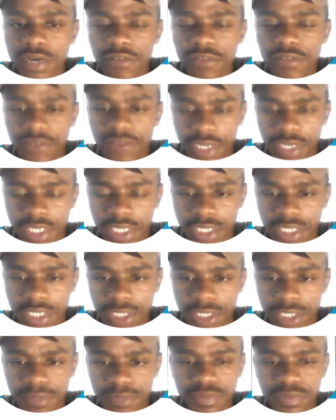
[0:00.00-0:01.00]

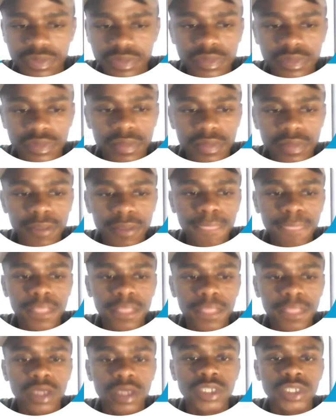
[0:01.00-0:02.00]
factors.
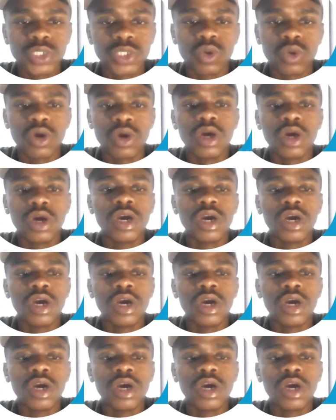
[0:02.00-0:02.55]
So